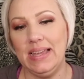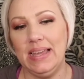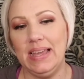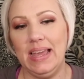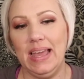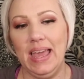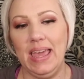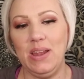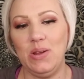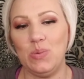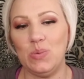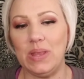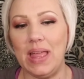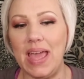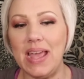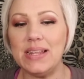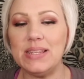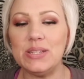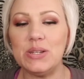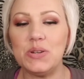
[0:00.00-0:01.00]
I don't like
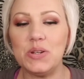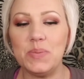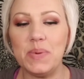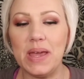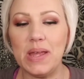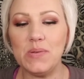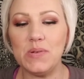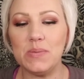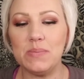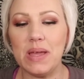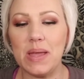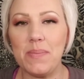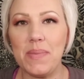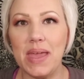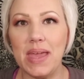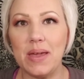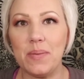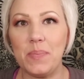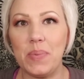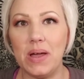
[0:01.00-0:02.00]
to go to bed with my
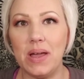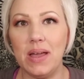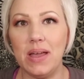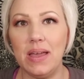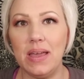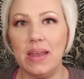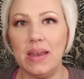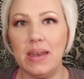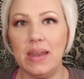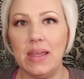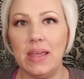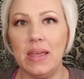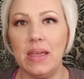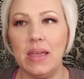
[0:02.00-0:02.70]
makeup on,